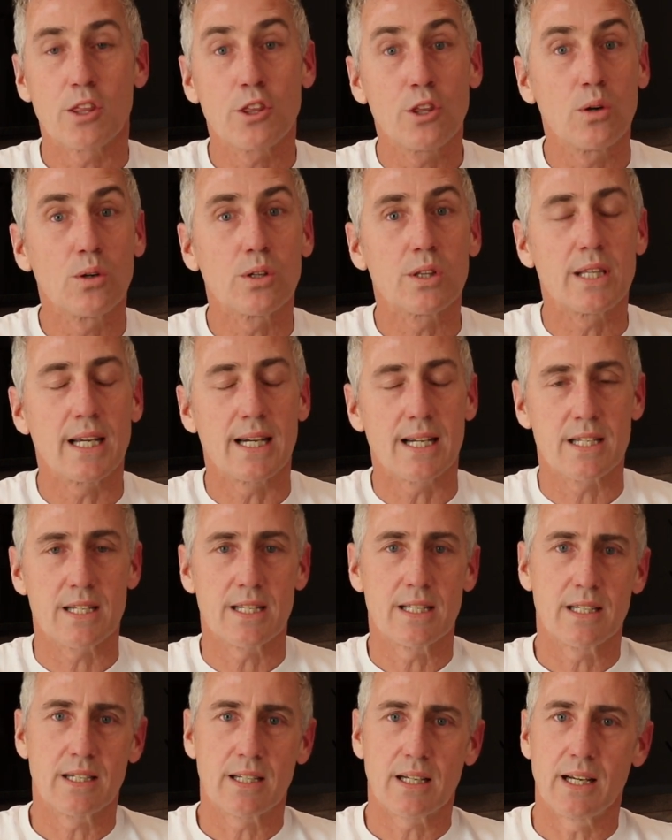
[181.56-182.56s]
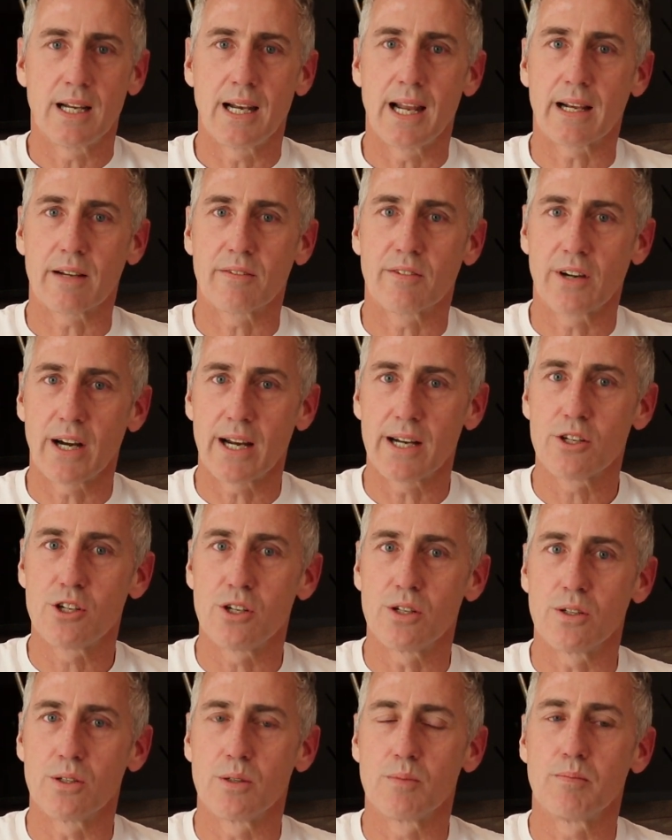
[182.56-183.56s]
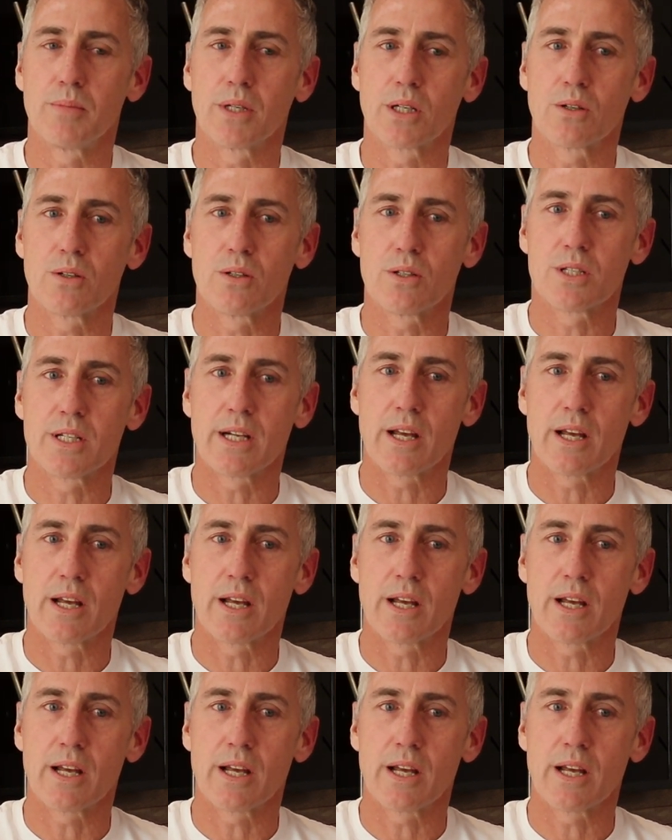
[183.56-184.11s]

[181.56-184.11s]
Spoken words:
thought that it's a lack of gratitude because